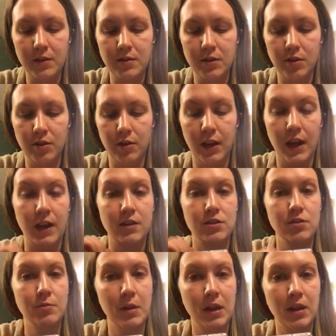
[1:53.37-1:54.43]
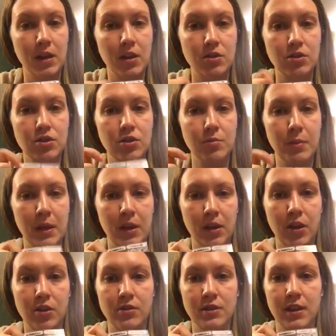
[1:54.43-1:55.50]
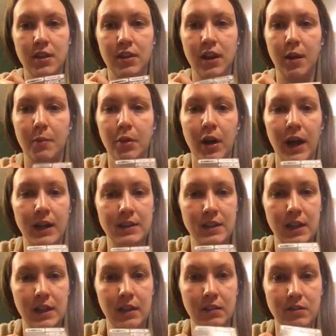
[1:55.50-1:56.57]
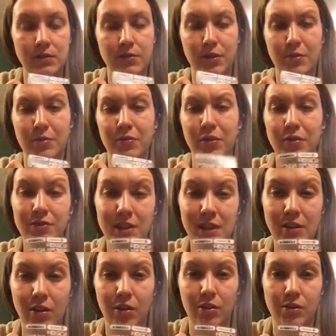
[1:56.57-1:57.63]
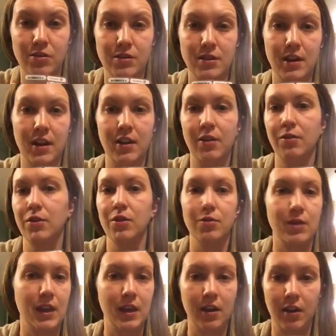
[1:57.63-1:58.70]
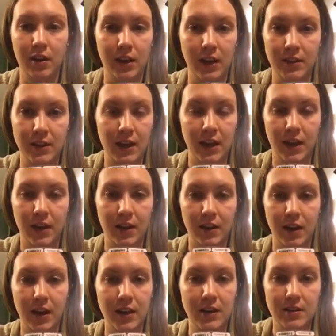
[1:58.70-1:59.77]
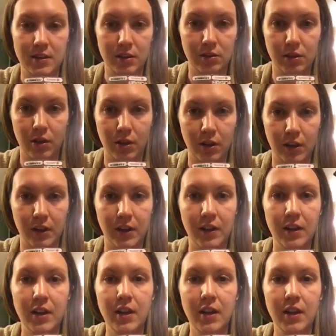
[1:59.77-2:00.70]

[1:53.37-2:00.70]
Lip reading: So you get 2 manicures, 2 pedicures, and a couple accent nails from $15. I know you cannot get that at any salon,